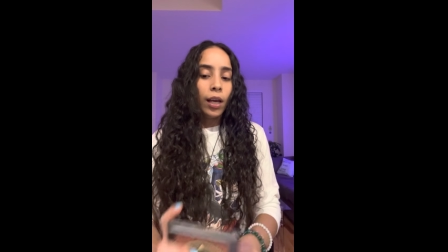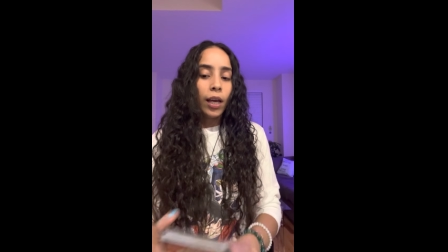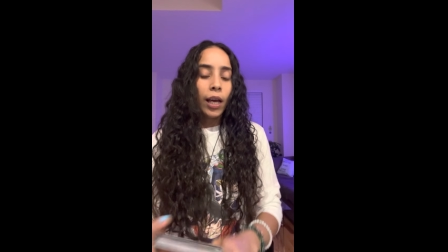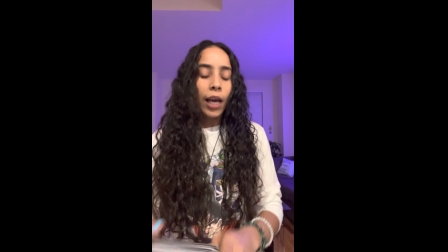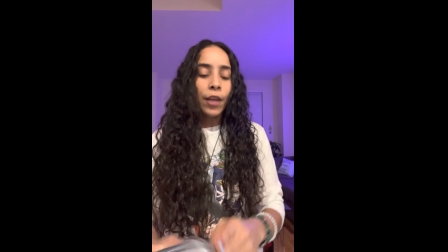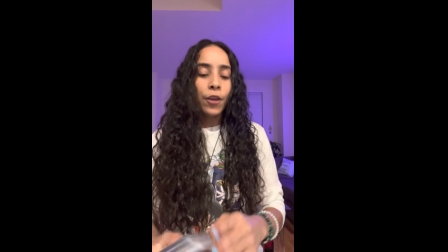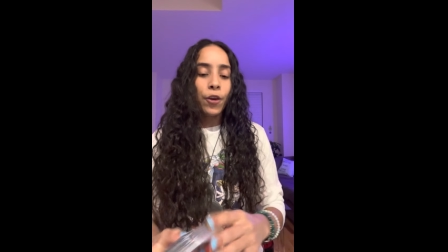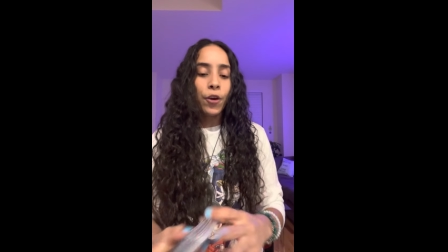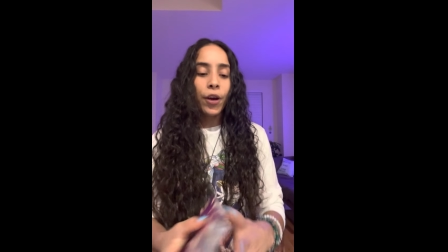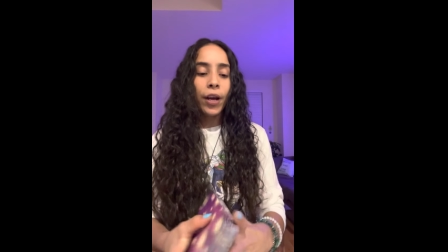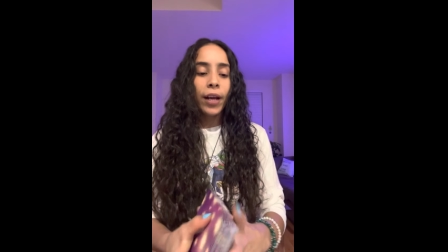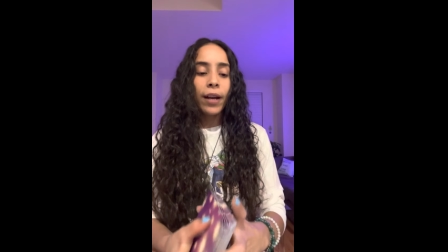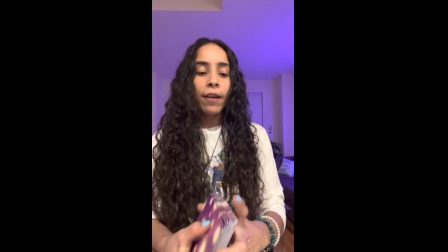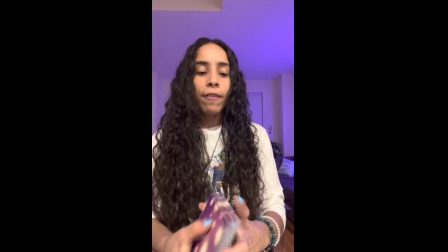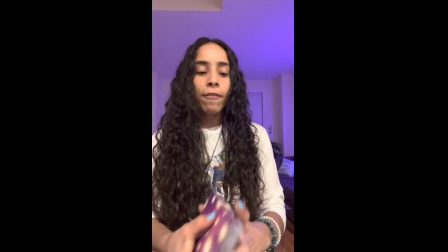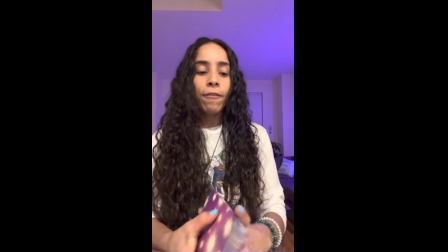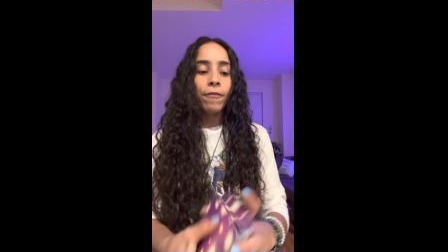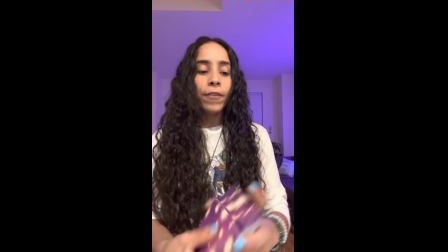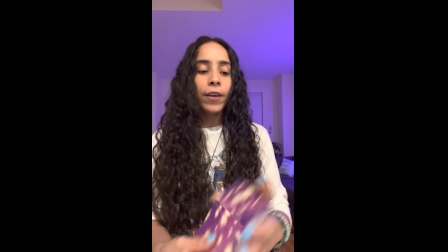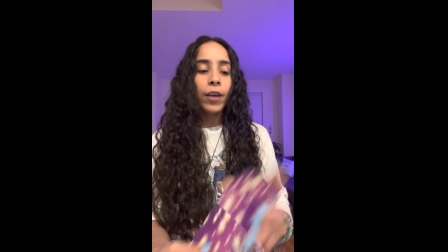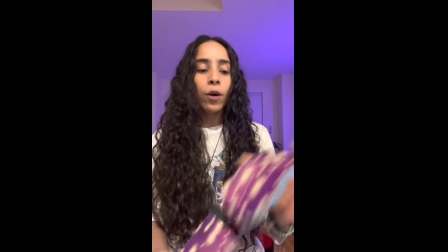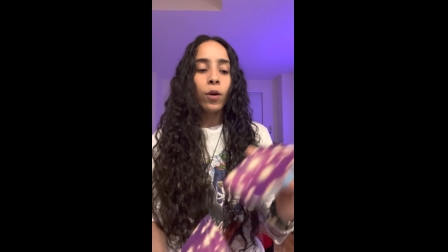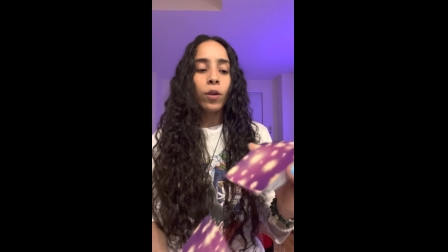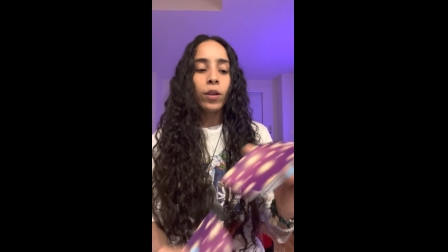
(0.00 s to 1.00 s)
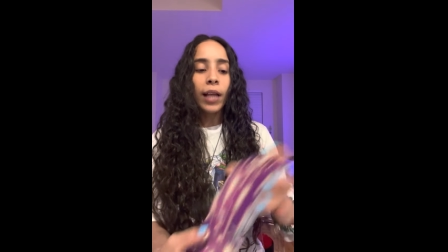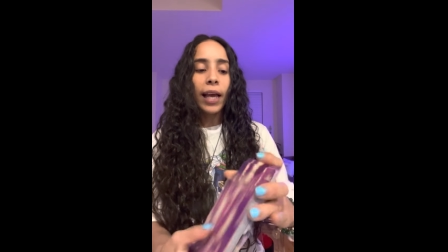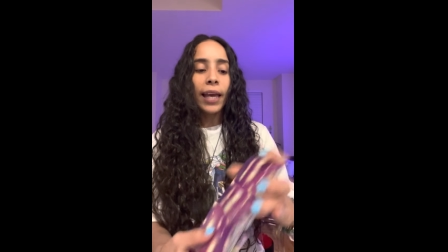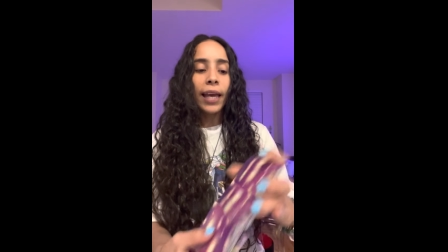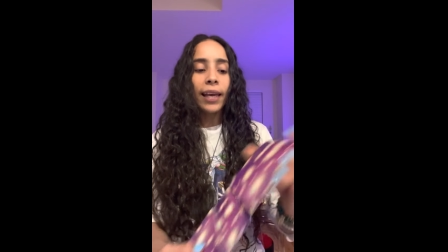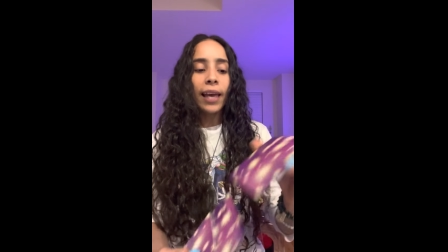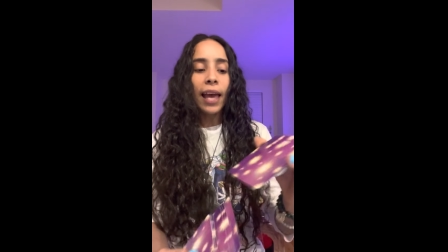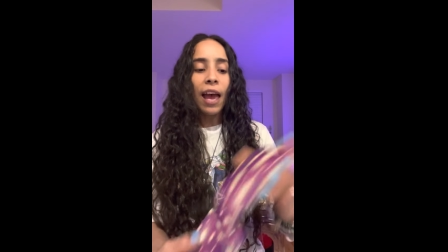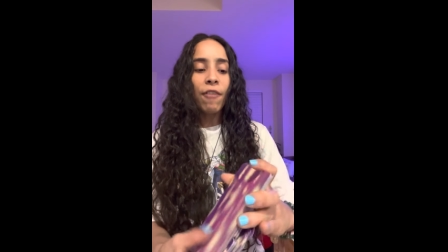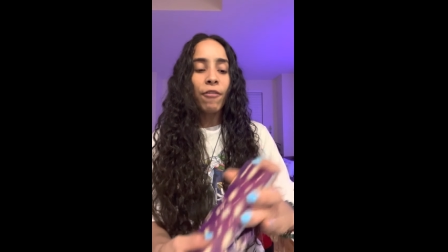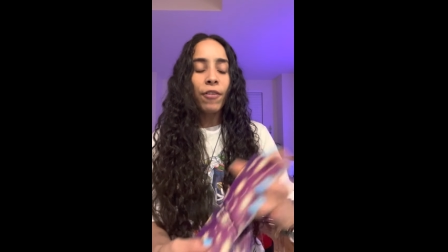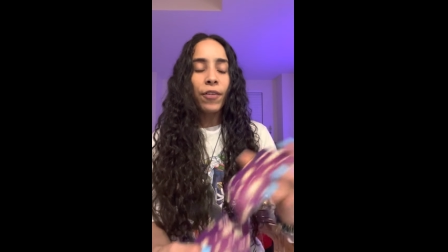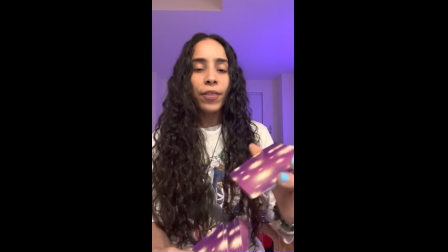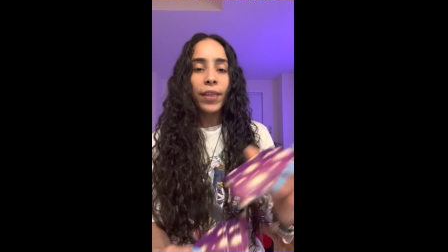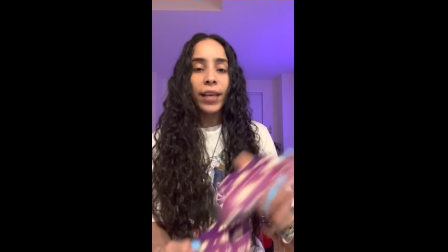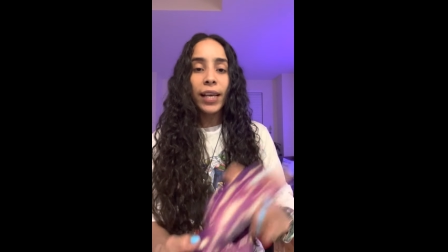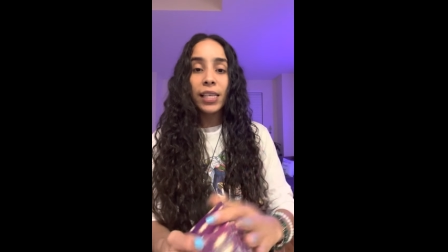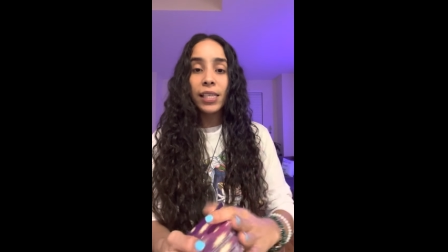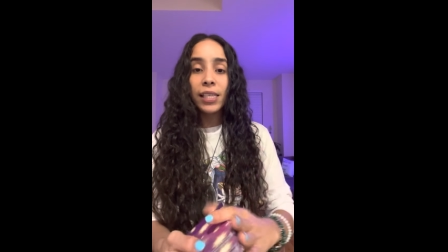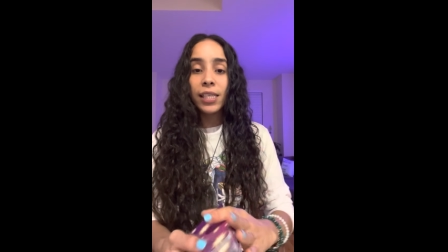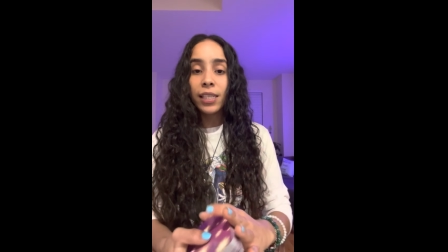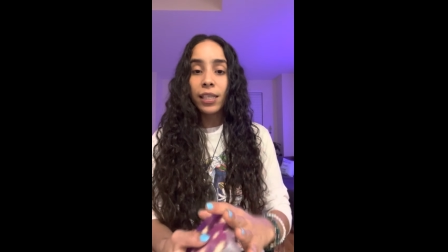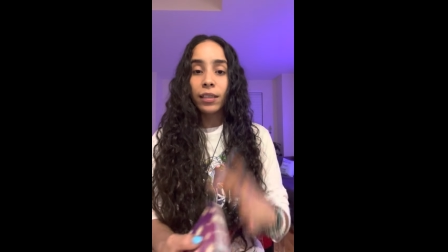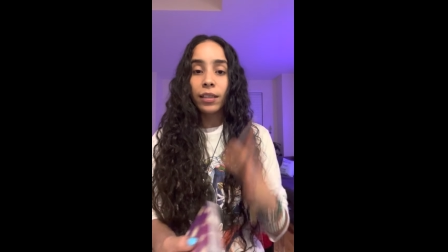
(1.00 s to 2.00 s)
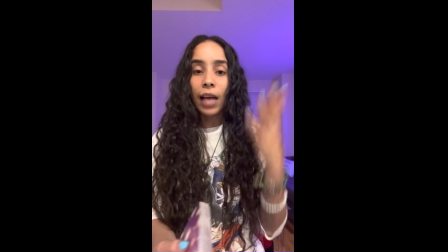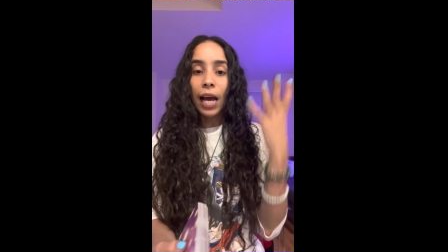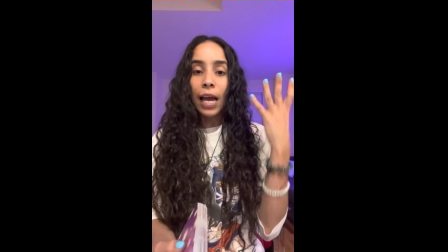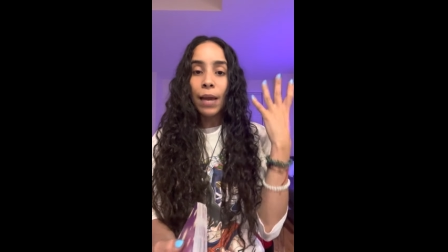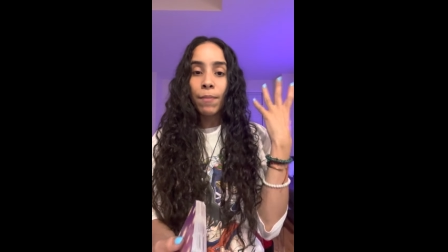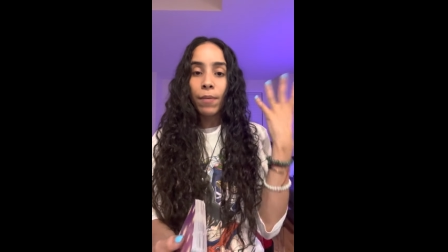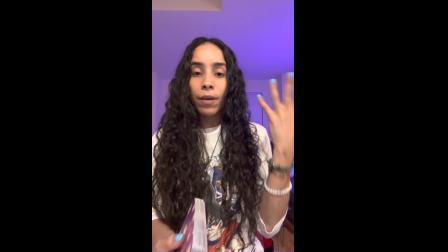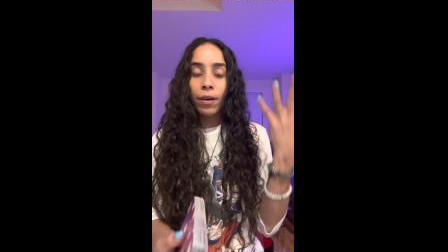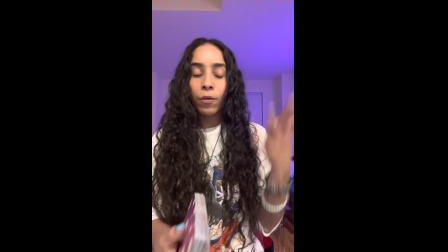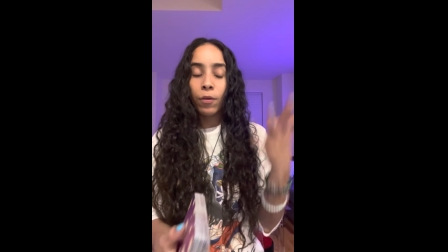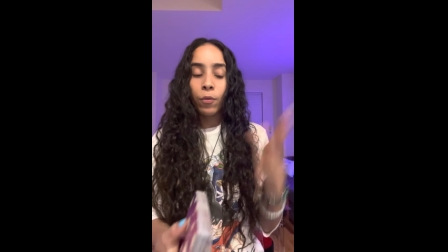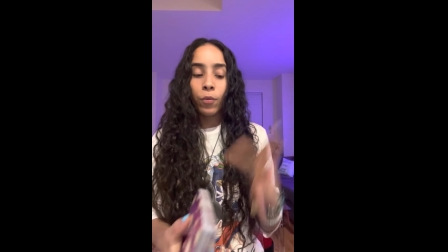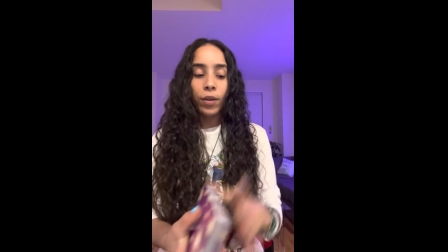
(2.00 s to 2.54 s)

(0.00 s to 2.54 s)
and you're going to feel like everything is in alignment